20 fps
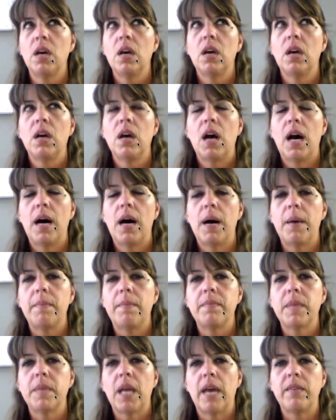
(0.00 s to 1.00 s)

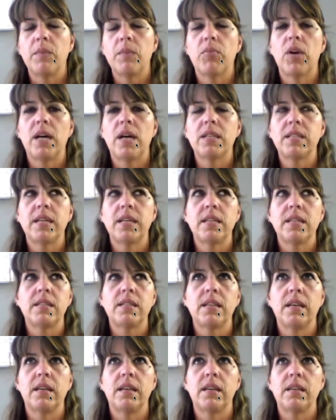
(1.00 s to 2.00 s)
And the process
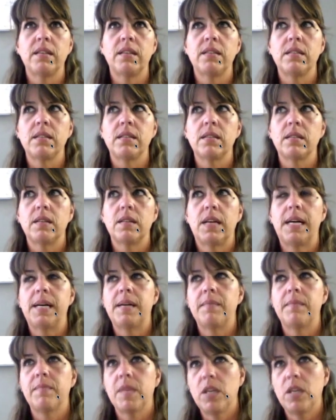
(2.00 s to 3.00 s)
is
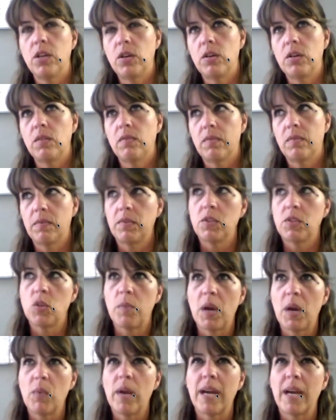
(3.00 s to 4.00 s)
so my
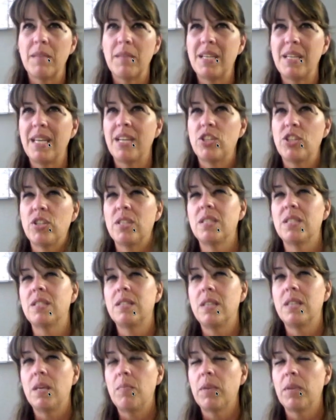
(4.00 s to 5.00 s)
recommendation is
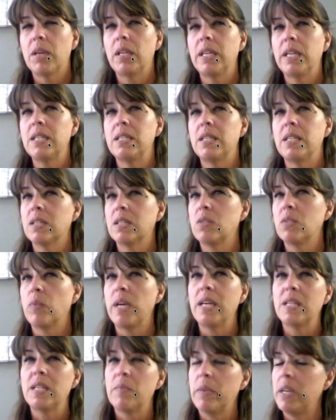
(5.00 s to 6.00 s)
typically 6 weeks,
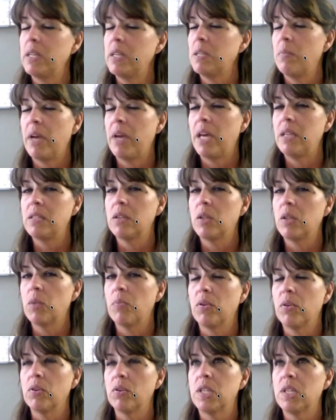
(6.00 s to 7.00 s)
but it depends on the
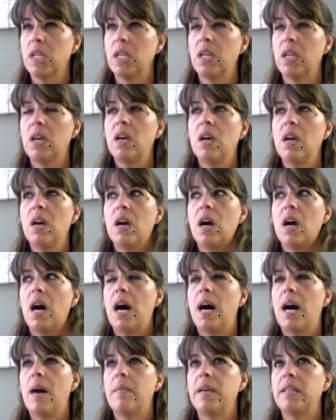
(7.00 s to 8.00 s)
person
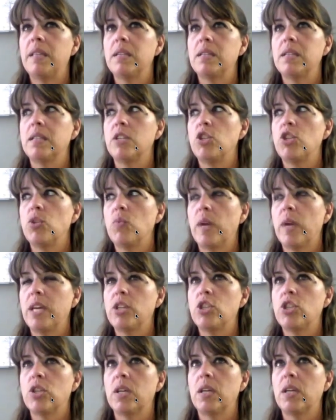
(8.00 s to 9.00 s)
and the
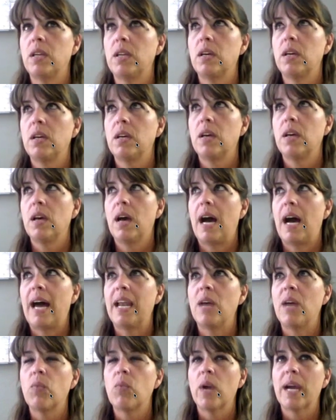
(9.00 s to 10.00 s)
situation. And I
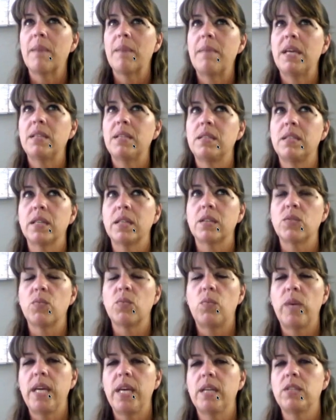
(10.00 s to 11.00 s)
recommend 6
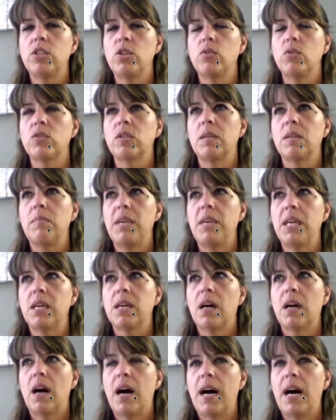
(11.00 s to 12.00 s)
weeks usually
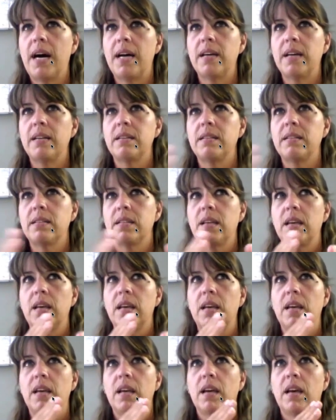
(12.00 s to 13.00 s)
because
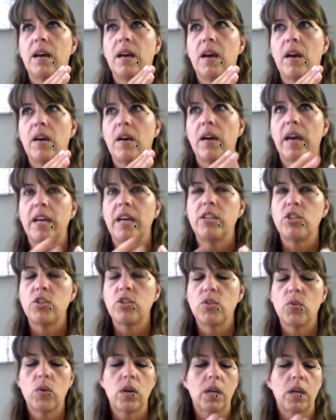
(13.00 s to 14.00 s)

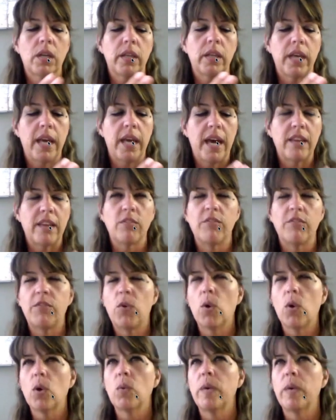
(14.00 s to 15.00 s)
historically at the
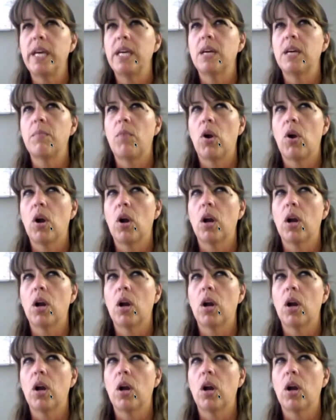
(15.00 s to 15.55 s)
4-week mark,